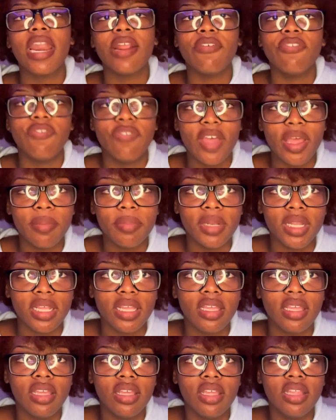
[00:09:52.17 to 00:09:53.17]
a
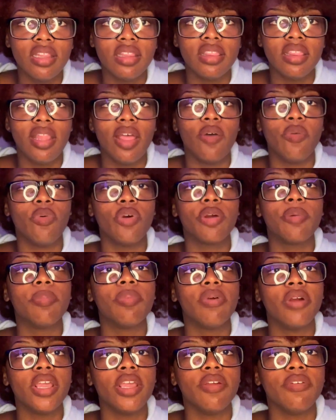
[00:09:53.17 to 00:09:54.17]
family that were
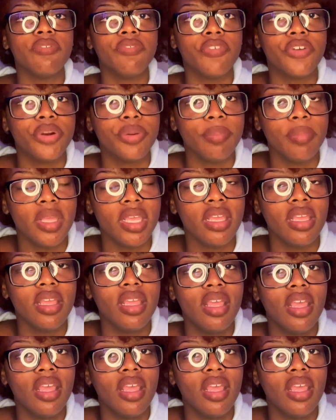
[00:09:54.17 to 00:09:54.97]
praying for me.